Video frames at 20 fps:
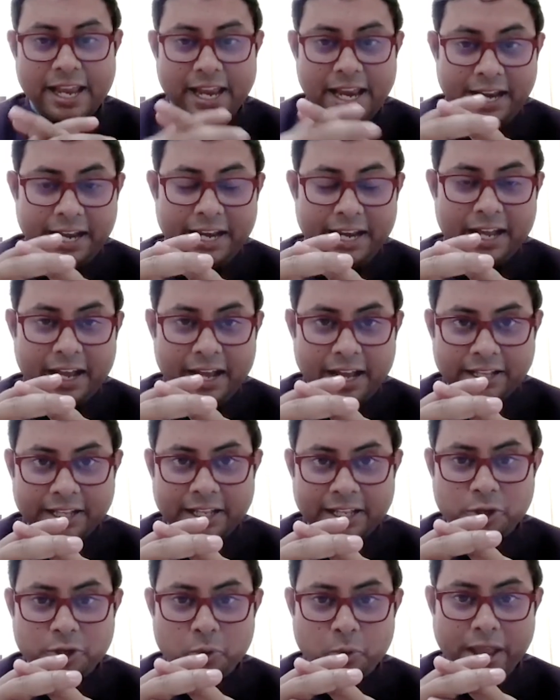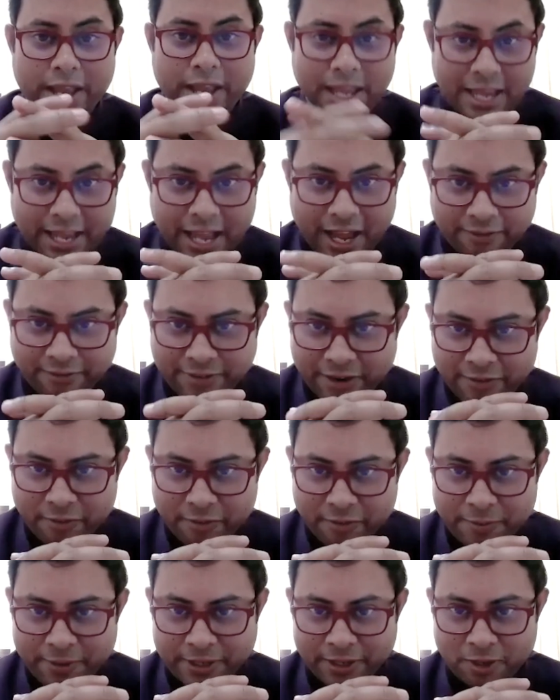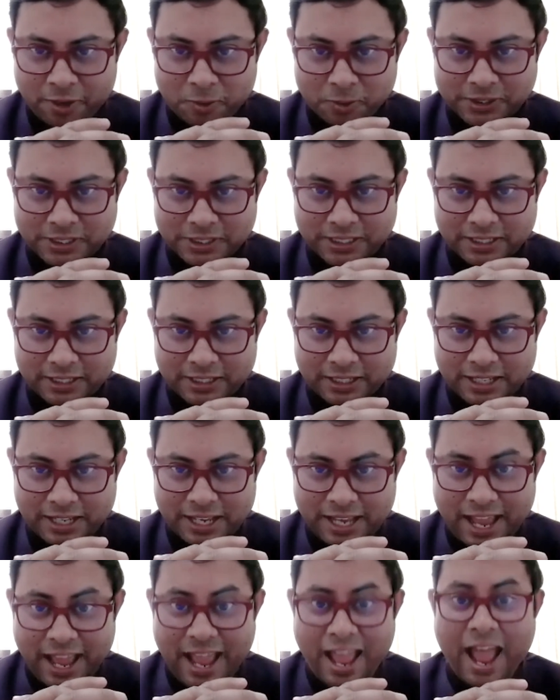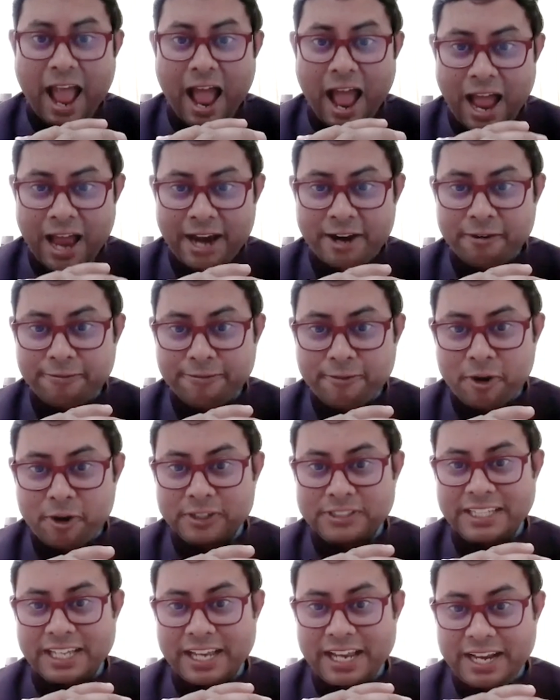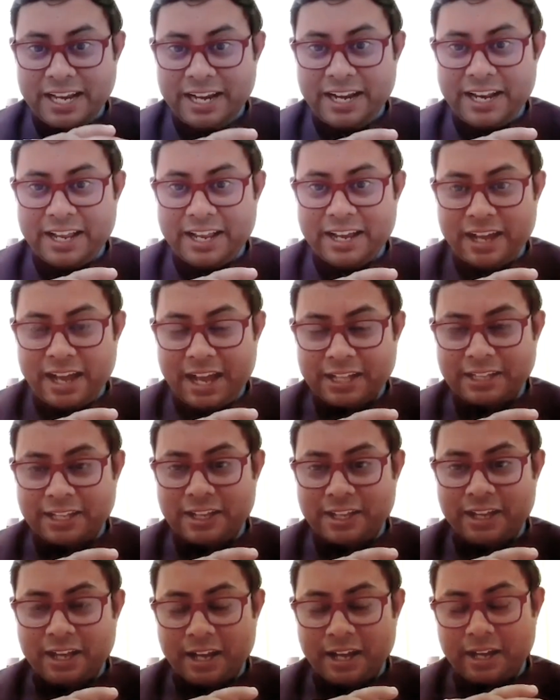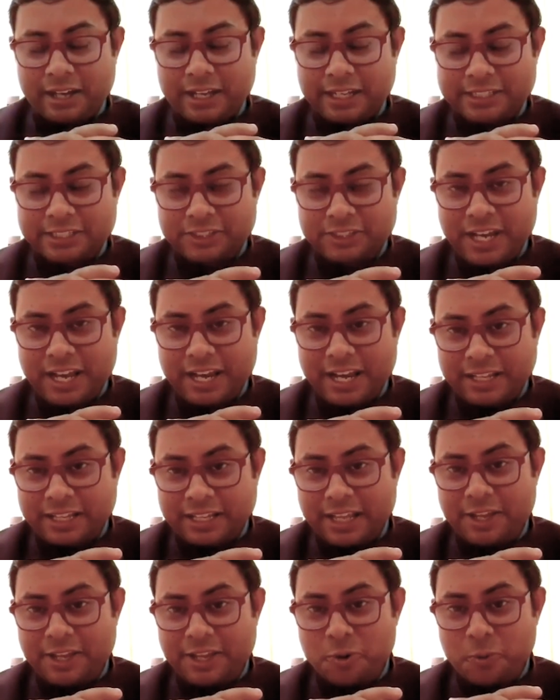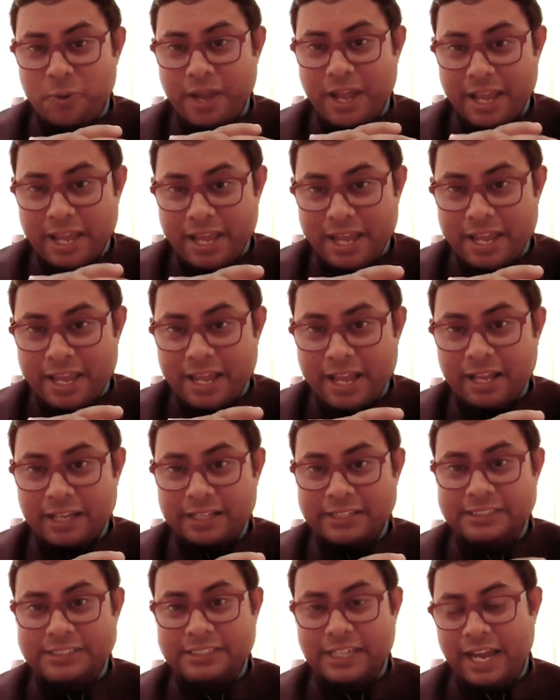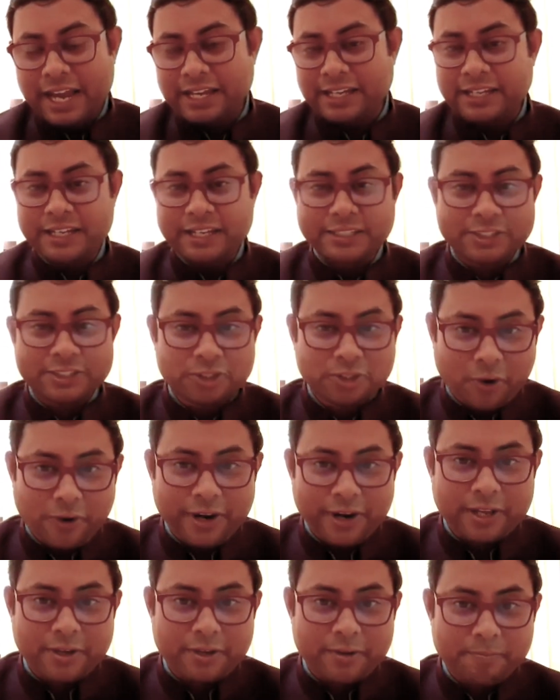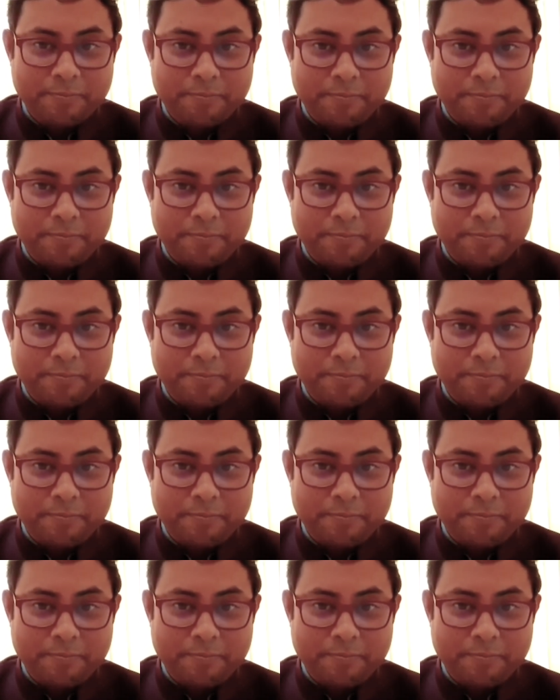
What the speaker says: India and the UAE have never been closer. And of course, India and Israel and the UAE signed historic